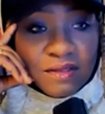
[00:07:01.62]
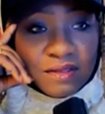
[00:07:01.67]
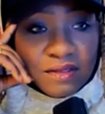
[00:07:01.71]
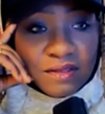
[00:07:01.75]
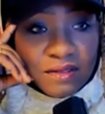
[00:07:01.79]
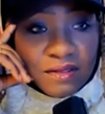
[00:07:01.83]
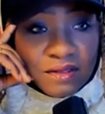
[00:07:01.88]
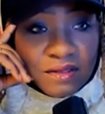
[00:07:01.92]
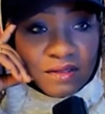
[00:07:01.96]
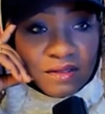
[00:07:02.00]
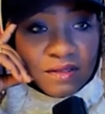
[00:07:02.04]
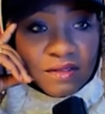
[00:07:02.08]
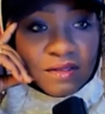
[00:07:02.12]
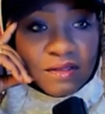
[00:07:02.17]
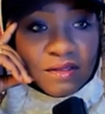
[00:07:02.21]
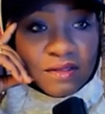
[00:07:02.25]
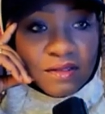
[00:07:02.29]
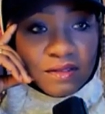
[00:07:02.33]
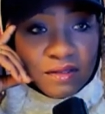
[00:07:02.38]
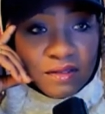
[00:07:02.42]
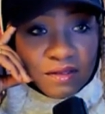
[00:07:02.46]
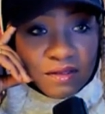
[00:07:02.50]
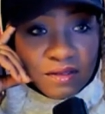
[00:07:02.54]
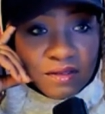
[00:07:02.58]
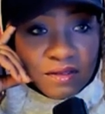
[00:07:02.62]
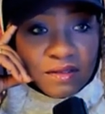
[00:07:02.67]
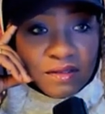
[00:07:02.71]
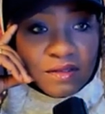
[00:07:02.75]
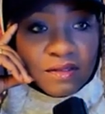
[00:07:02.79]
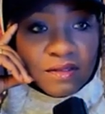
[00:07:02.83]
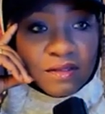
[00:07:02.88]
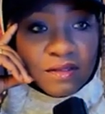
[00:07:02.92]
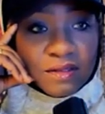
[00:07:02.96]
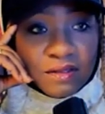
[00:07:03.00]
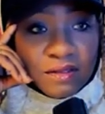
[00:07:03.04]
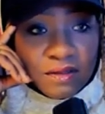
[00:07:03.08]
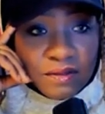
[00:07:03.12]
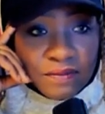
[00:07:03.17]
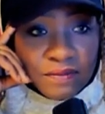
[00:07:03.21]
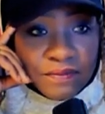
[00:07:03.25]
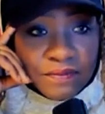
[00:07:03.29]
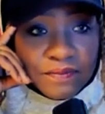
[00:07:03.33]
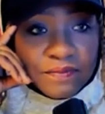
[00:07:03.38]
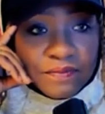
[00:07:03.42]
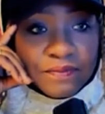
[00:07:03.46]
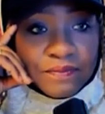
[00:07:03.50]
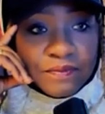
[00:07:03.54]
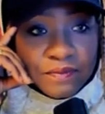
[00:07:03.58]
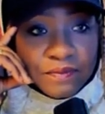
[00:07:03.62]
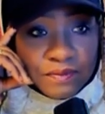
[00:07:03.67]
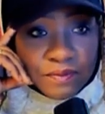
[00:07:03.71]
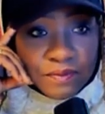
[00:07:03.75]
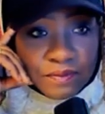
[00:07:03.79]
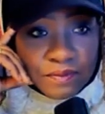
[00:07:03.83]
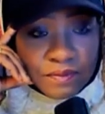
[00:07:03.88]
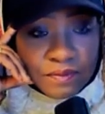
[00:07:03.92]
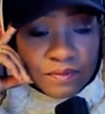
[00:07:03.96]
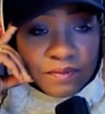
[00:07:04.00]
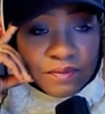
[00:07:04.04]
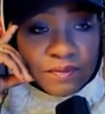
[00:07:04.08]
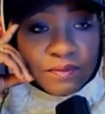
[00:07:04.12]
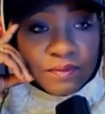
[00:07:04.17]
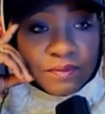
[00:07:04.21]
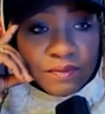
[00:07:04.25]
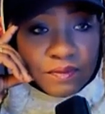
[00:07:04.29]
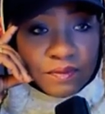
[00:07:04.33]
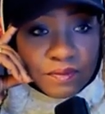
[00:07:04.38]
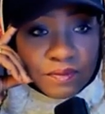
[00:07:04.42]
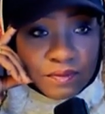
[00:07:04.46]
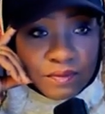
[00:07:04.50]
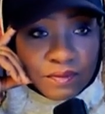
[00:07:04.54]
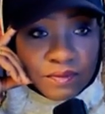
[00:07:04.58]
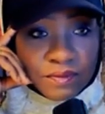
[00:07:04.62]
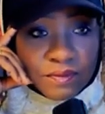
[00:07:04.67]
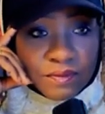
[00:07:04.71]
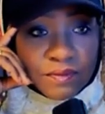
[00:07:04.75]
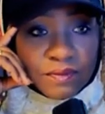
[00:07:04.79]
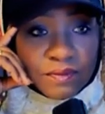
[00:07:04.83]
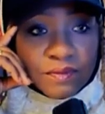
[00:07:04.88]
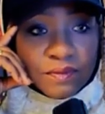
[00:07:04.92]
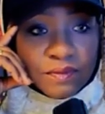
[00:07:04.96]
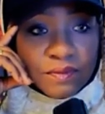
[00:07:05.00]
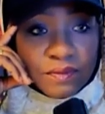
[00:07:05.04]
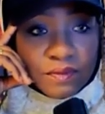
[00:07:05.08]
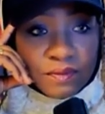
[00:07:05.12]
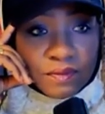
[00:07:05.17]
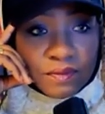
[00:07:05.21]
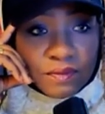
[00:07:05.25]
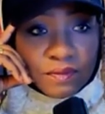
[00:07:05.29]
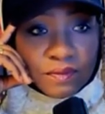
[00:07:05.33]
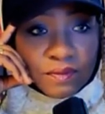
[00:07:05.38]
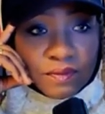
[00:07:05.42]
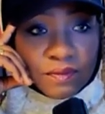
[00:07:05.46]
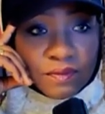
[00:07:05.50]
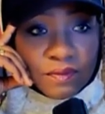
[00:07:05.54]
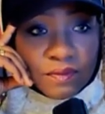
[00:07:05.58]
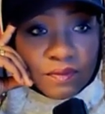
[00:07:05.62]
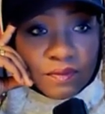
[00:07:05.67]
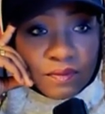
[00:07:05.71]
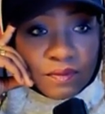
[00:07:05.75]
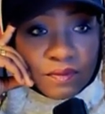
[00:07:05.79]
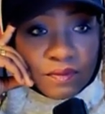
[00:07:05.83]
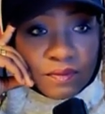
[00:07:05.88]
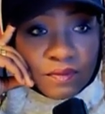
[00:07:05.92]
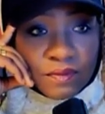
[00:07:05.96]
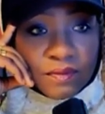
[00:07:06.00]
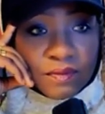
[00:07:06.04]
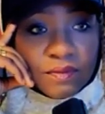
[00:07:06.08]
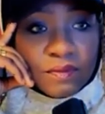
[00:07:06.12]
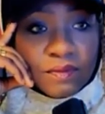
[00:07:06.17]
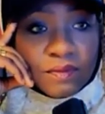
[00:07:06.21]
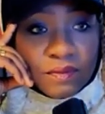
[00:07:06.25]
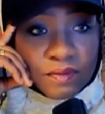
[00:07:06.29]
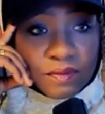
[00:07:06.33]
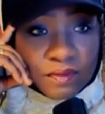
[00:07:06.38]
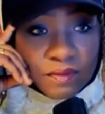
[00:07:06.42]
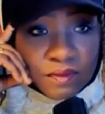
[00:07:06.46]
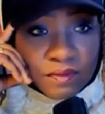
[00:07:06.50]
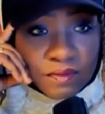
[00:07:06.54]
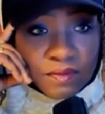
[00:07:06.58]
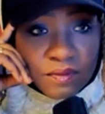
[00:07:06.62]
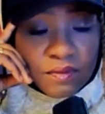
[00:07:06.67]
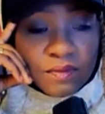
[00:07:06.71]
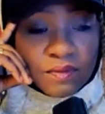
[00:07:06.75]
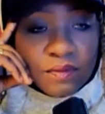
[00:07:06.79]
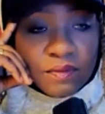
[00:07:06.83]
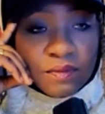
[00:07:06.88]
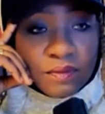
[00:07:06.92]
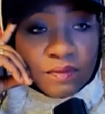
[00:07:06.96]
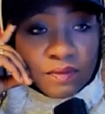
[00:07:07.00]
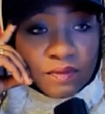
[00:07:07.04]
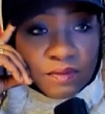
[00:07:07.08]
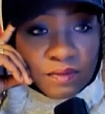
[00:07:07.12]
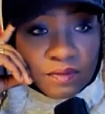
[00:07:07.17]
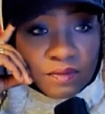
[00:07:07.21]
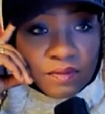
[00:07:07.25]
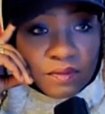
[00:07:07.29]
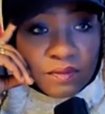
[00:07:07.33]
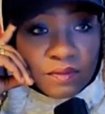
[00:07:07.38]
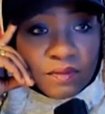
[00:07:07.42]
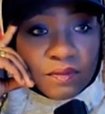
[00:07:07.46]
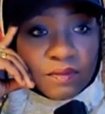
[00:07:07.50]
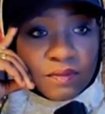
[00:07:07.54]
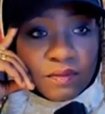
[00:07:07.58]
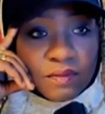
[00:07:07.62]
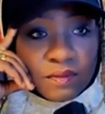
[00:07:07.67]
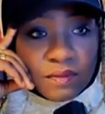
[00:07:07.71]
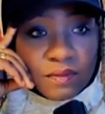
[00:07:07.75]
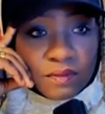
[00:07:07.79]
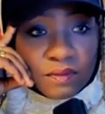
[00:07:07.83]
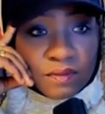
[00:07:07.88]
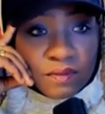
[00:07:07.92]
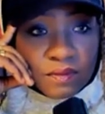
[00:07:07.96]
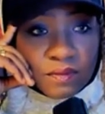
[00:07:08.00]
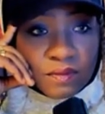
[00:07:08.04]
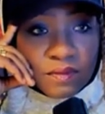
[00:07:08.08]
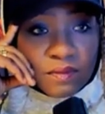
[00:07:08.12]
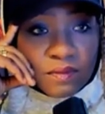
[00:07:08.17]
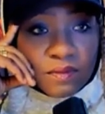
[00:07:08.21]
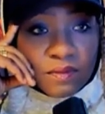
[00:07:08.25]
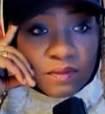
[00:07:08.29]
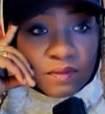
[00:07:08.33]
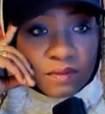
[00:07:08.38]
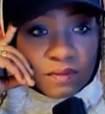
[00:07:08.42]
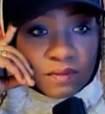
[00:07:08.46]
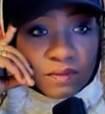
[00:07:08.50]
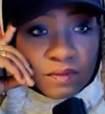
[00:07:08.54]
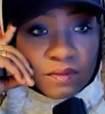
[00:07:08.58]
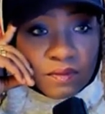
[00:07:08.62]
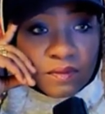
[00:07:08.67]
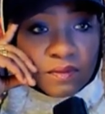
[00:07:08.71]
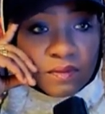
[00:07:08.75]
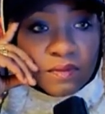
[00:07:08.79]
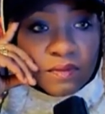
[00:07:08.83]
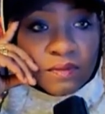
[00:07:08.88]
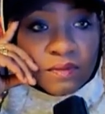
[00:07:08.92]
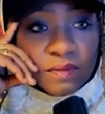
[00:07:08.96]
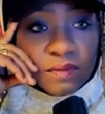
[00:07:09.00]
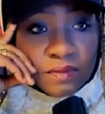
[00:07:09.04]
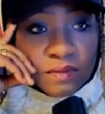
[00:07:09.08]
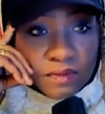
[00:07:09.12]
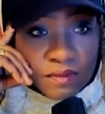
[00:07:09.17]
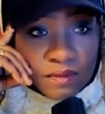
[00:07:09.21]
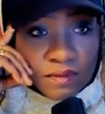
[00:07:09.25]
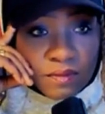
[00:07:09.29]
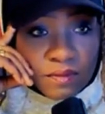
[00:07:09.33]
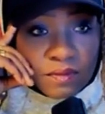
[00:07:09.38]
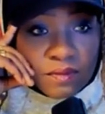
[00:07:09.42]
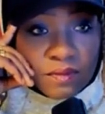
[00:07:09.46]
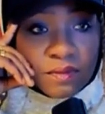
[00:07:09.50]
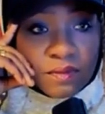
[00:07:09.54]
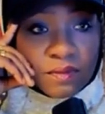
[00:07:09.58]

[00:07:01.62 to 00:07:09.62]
This person isn't speaking.